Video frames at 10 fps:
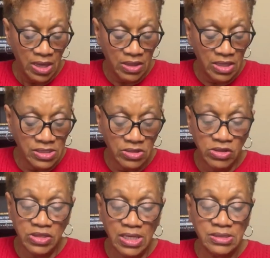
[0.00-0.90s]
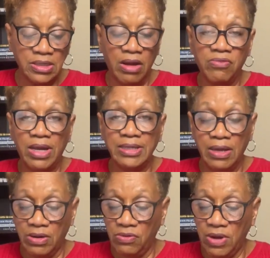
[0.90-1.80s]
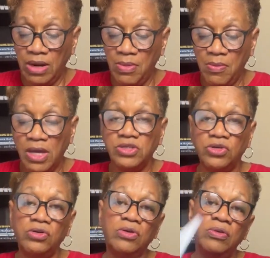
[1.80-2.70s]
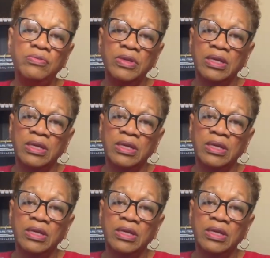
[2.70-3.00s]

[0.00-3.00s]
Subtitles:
And these are the things that I write down. I write them in my journal.